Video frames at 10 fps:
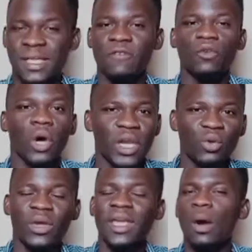If you are
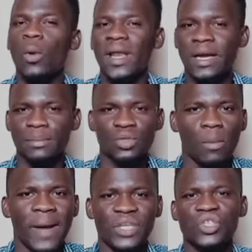new here, welcome
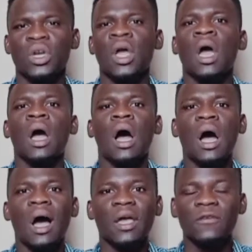so much.
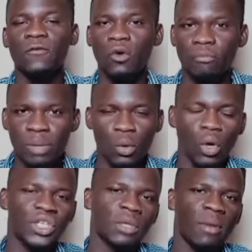If you have been
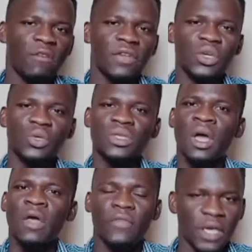watching my videos,
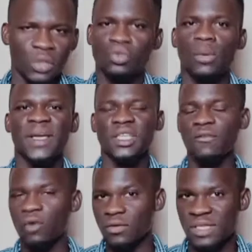thank you so much.
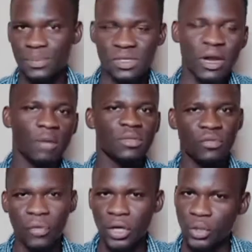If you are subscribed,
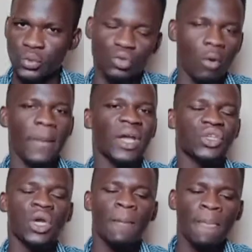thank you so
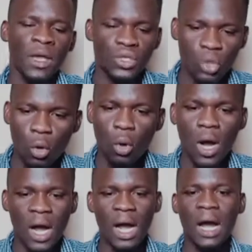much. So,
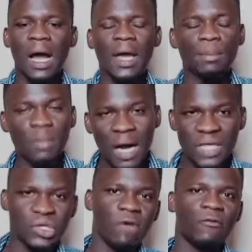I'm
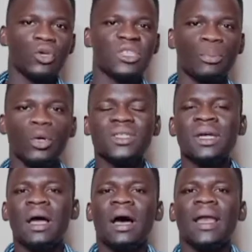asking for your support.
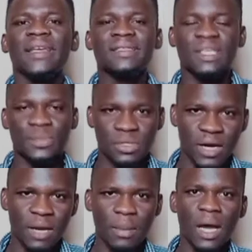Let's
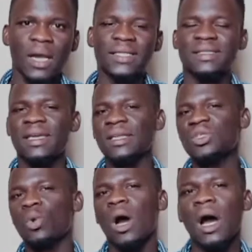subscribe. Let's
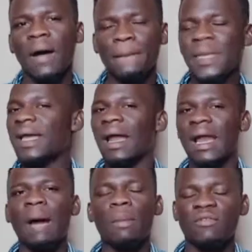get to a bigger
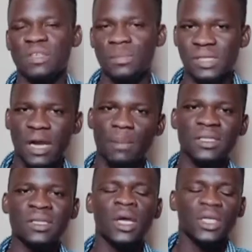number of
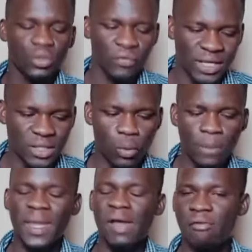subscribers so that we
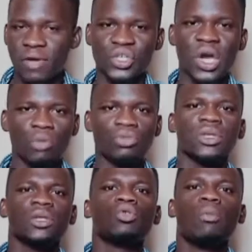may reach out
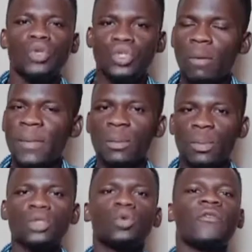to so many
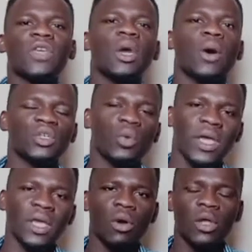people, tufikie watu
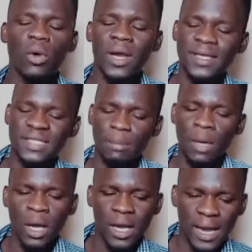wengi. Unajua ile time,
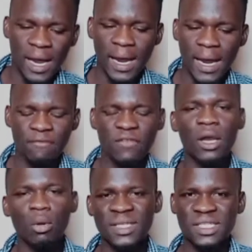ile
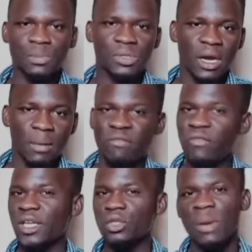vile umesubscribe,
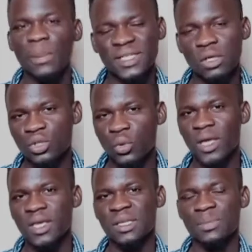vile tumepata watu
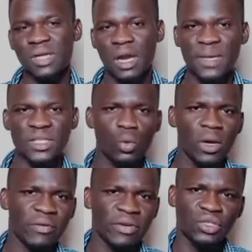wengi, subscribers
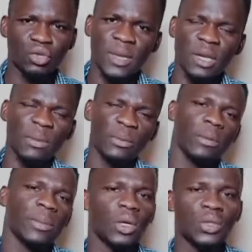will reach so many
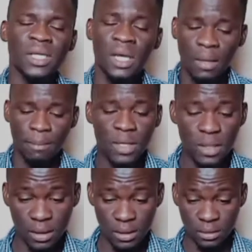people. Because
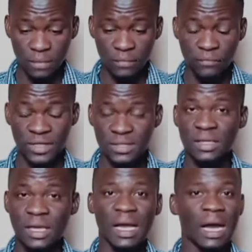me, this
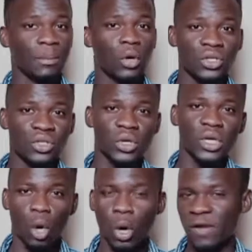thing I'm not
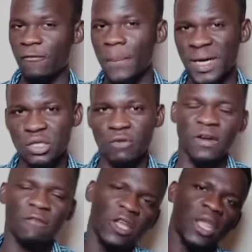doing only for myself.
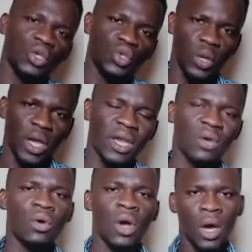Nafanya juu
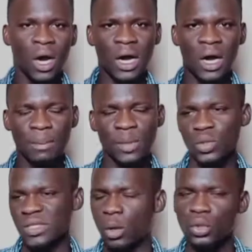yenu,
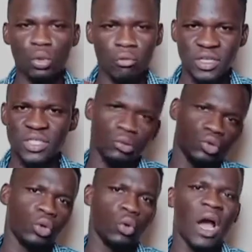because I want to reach out
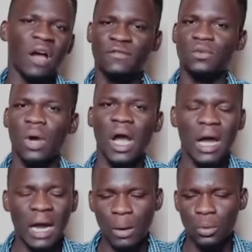to you.
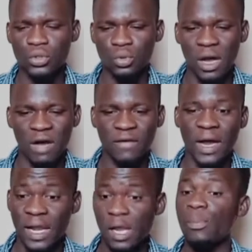I want to have
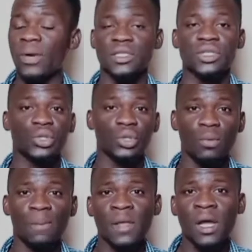an impact to
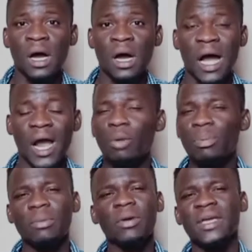you. I
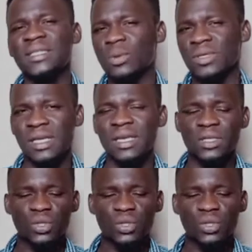hope it awasaidia.